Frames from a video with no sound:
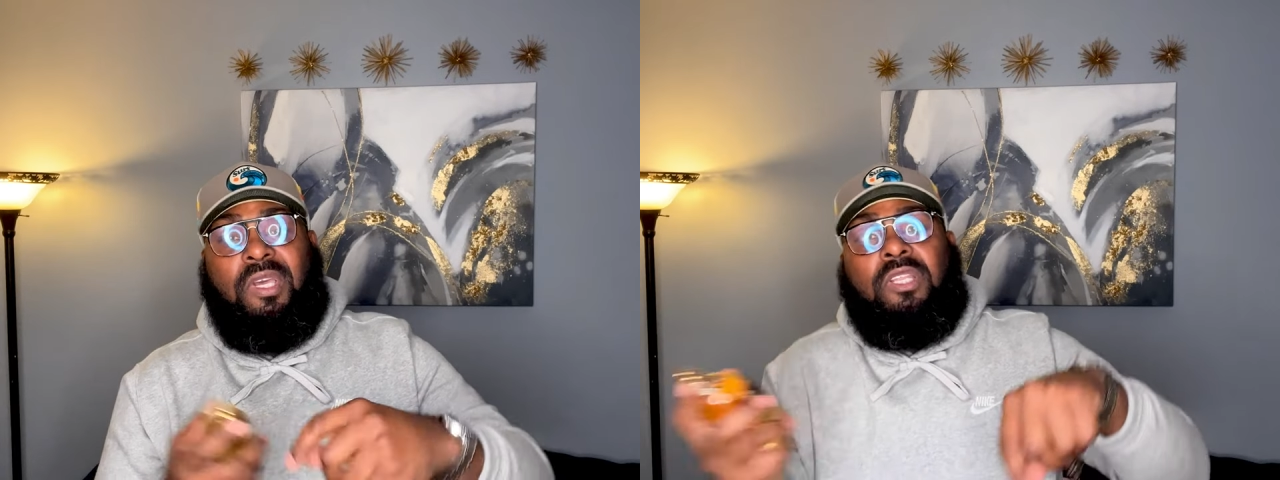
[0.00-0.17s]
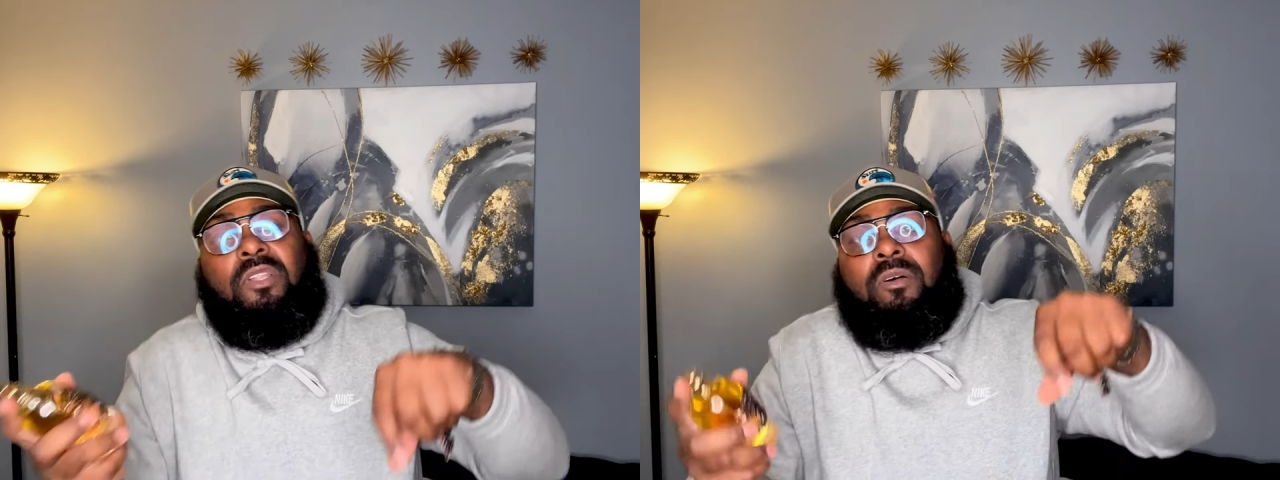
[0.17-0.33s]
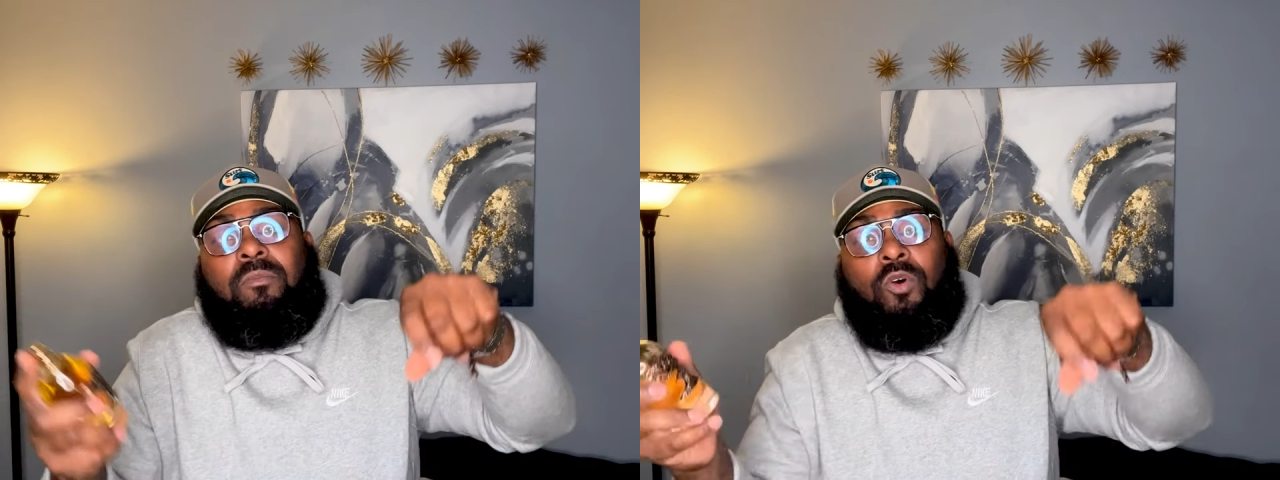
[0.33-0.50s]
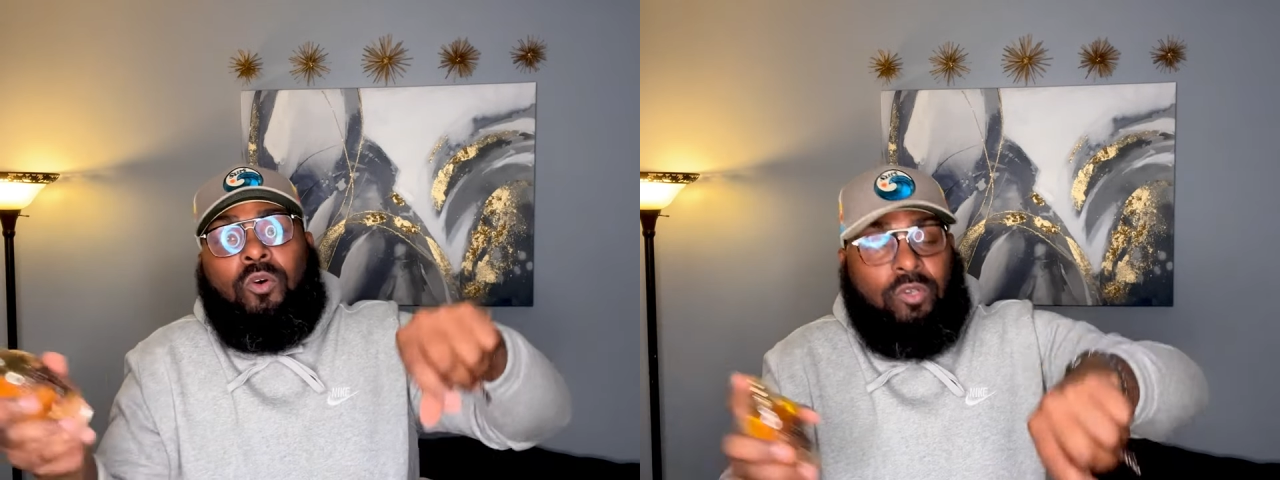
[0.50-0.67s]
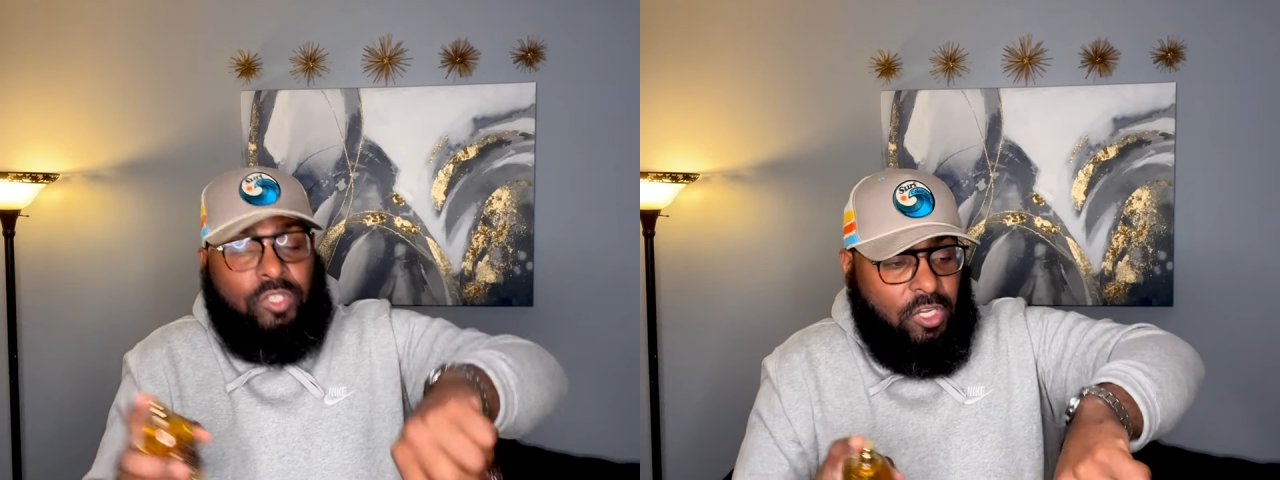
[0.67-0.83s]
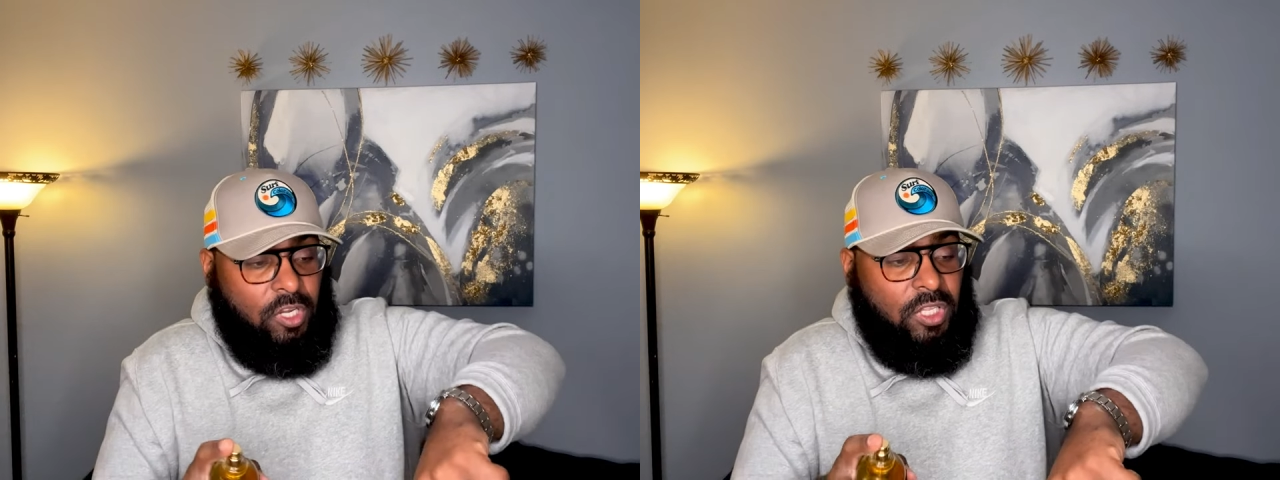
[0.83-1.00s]
I know I'm
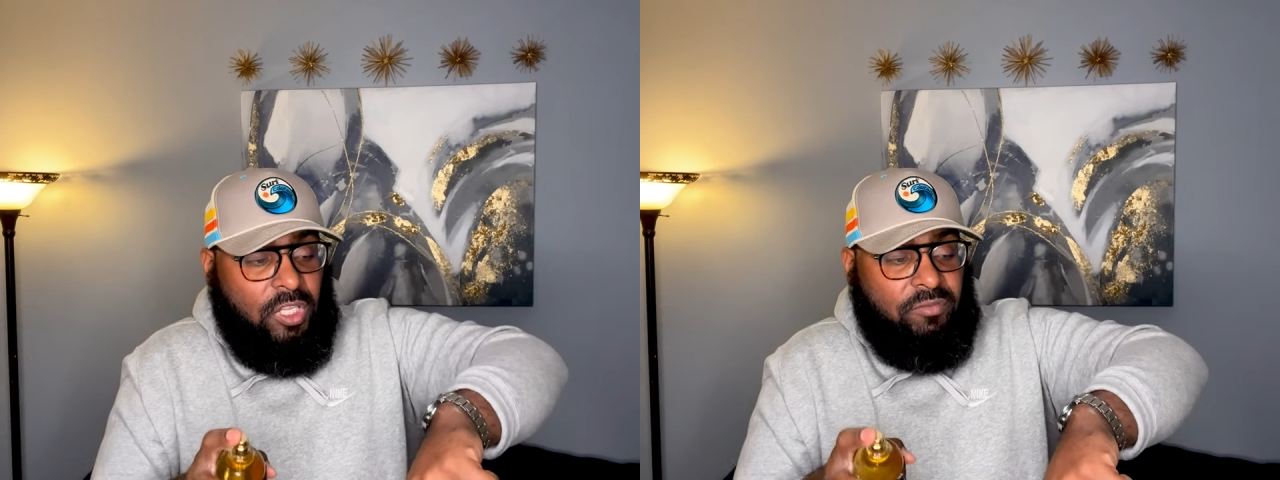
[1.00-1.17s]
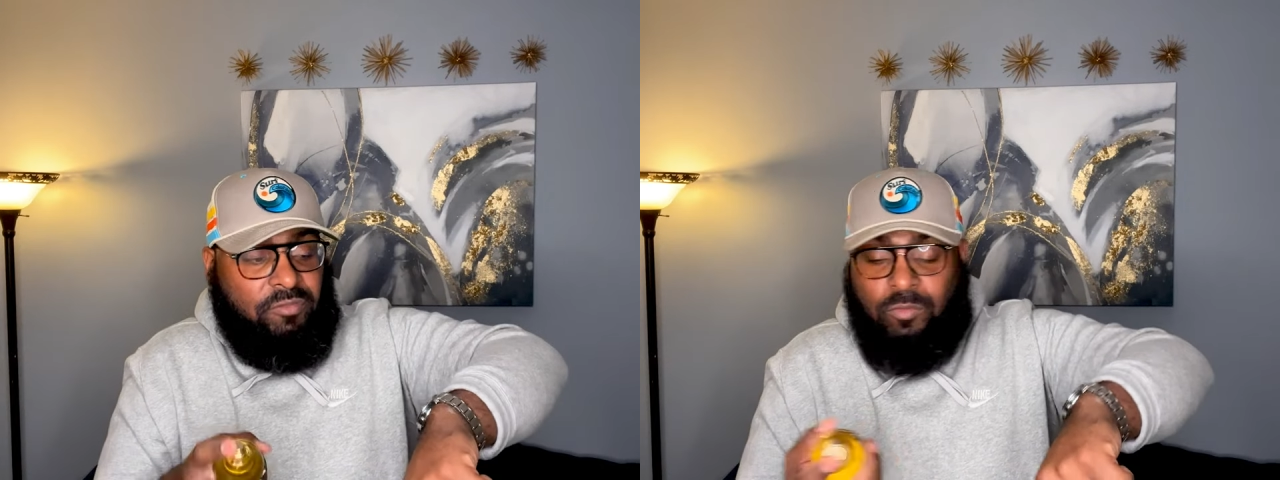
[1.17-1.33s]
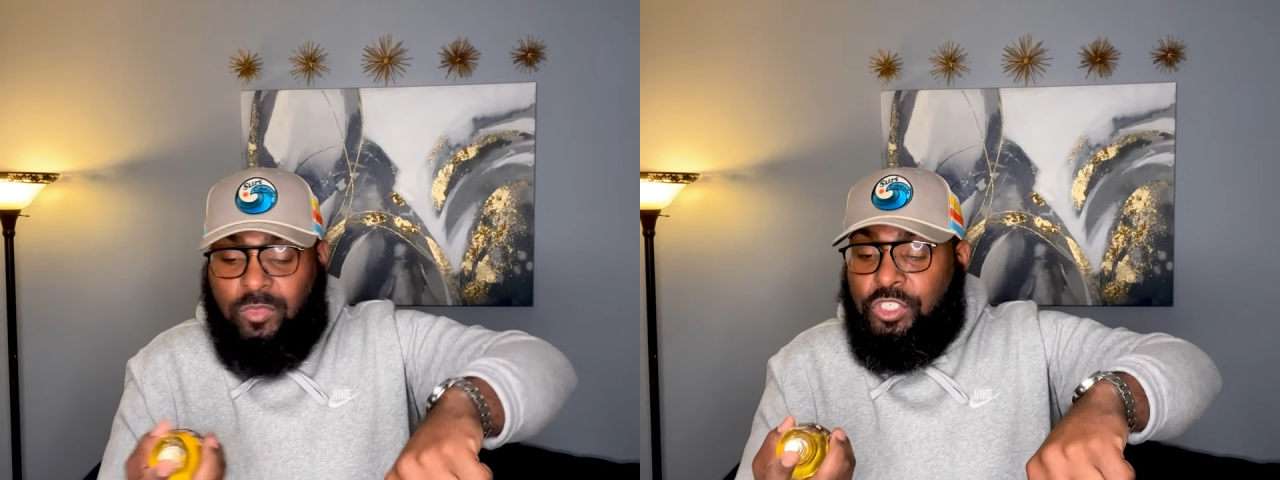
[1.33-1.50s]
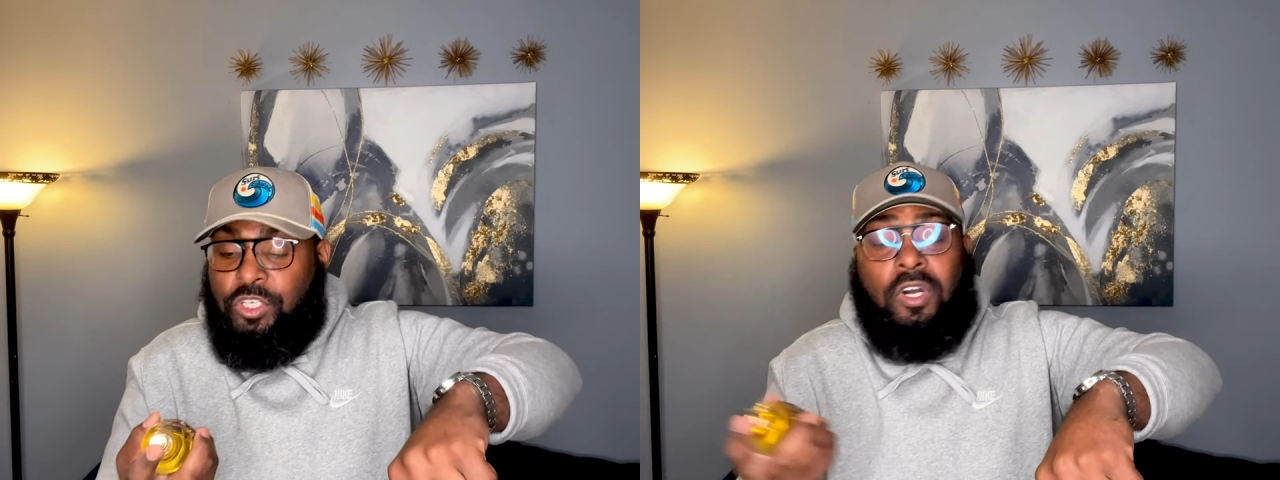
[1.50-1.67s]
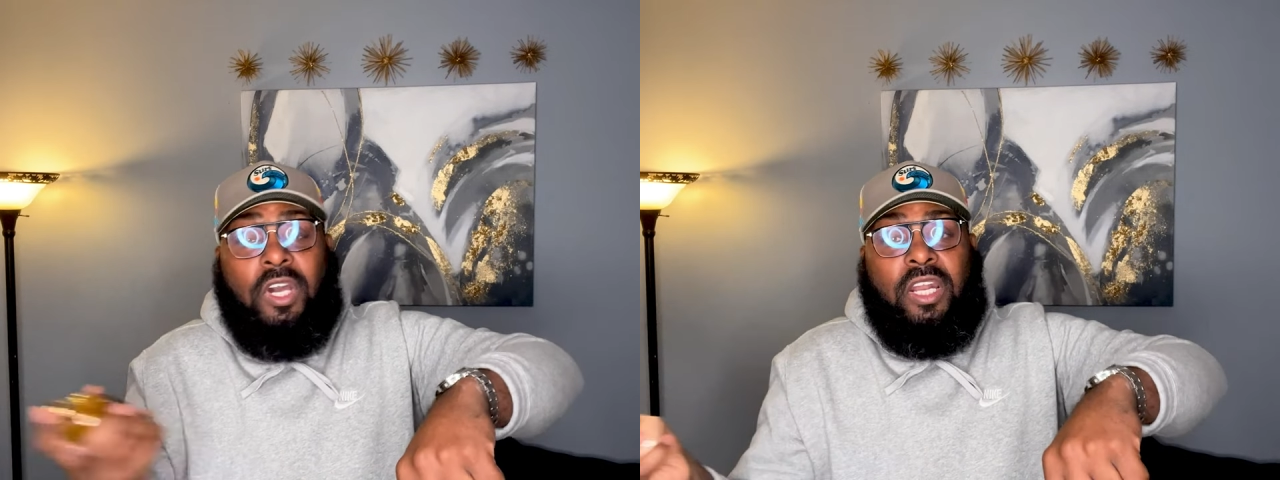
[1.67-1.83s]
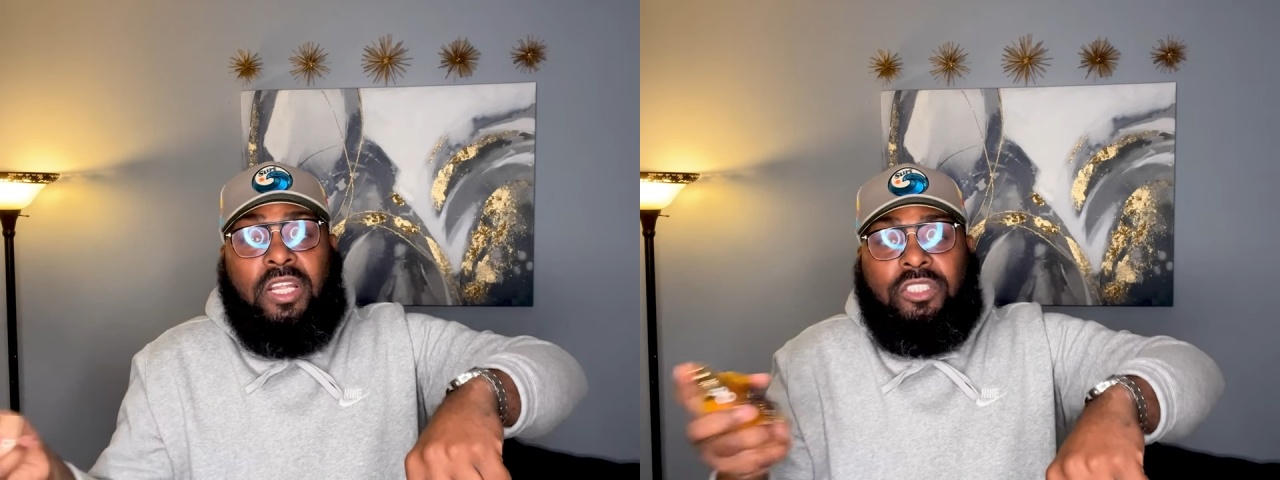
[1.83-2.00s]
holding y'all up from what y'all
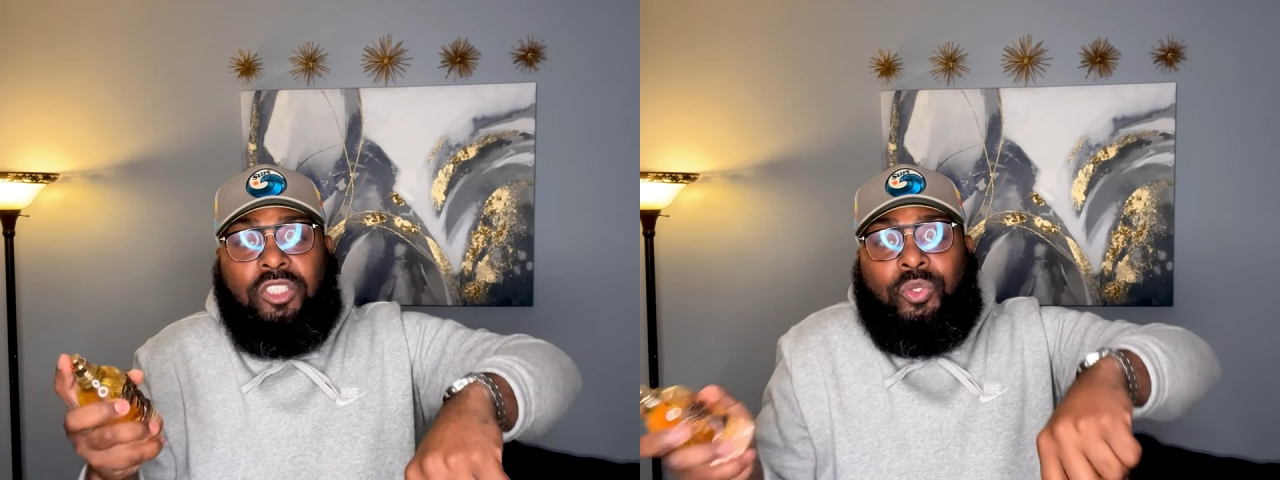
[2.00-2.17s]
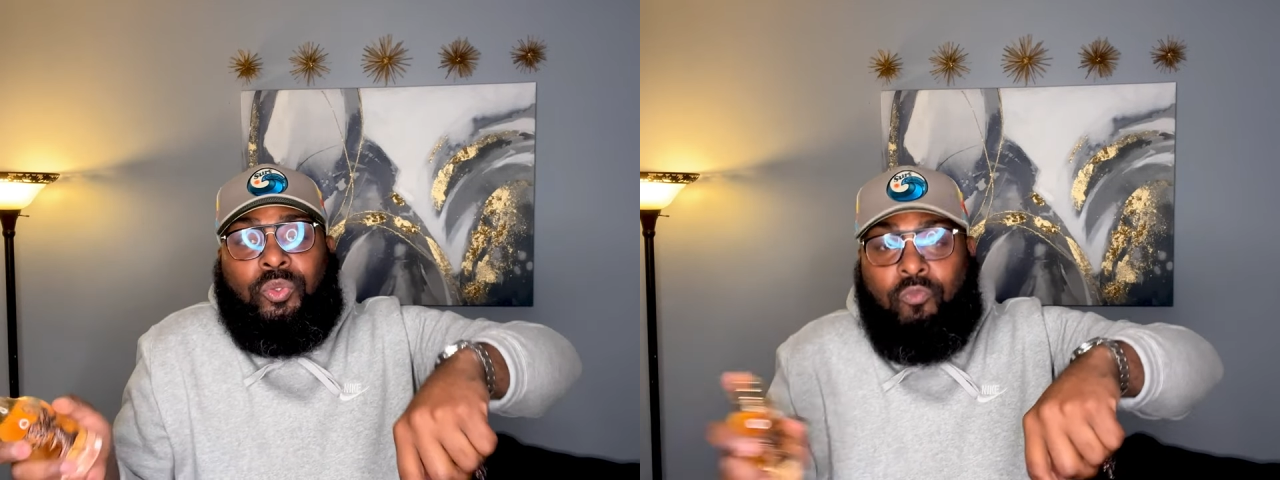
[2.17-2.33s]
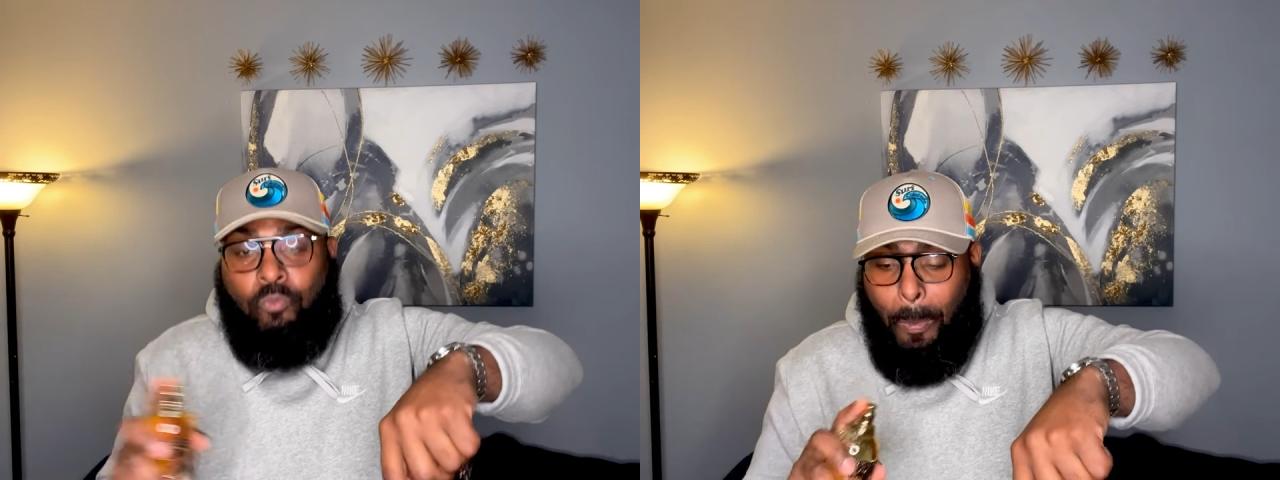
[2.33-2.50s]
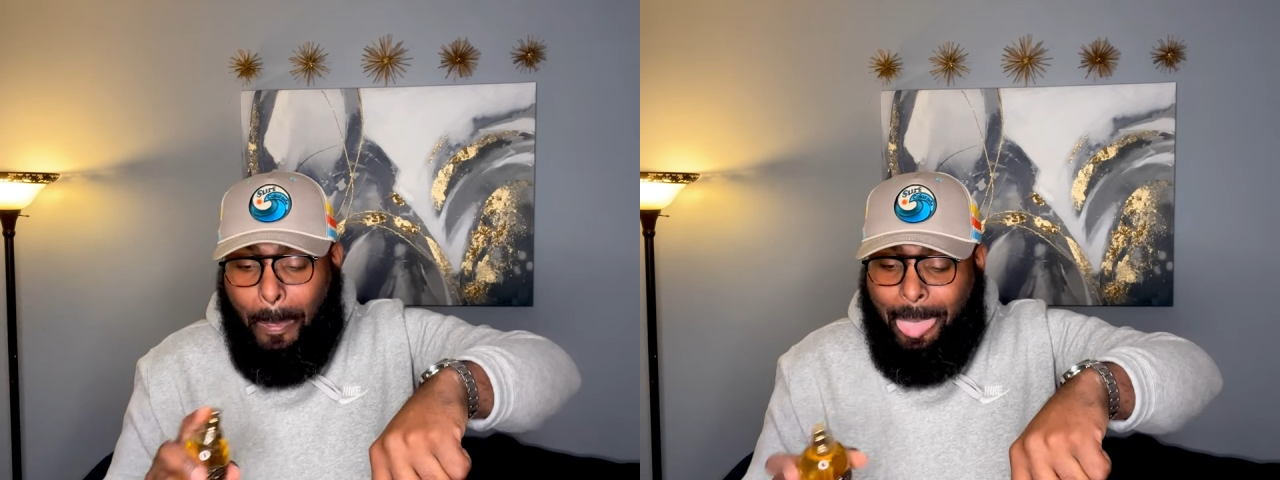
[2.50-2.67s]
gotta do.